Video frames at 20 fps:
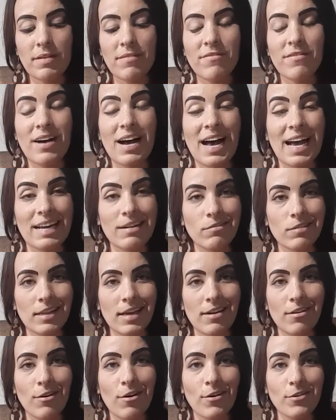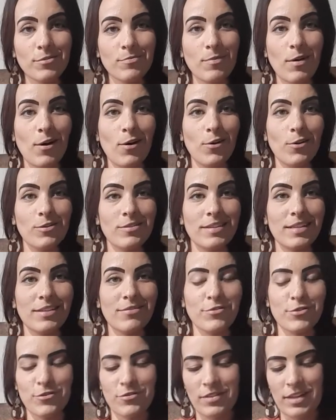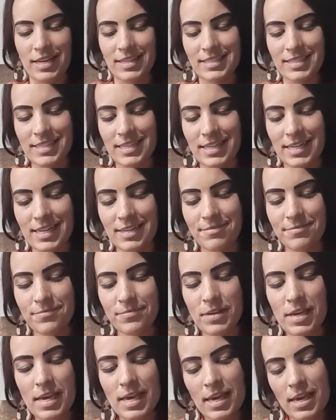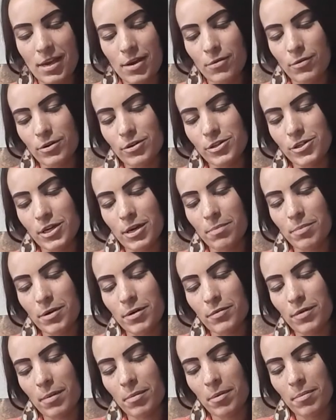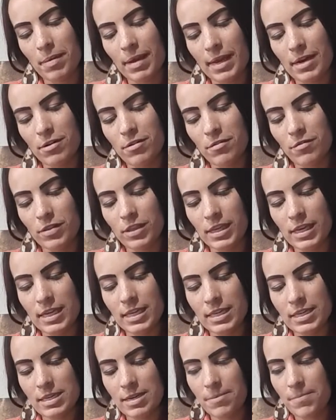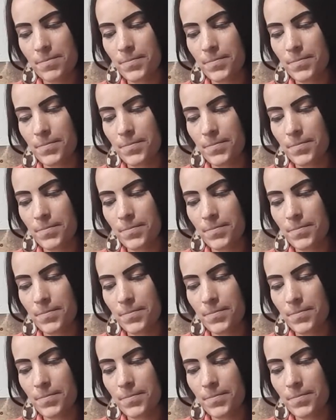fine without small holes that the fruit flies can get in. We're just going to put a rubber band over these.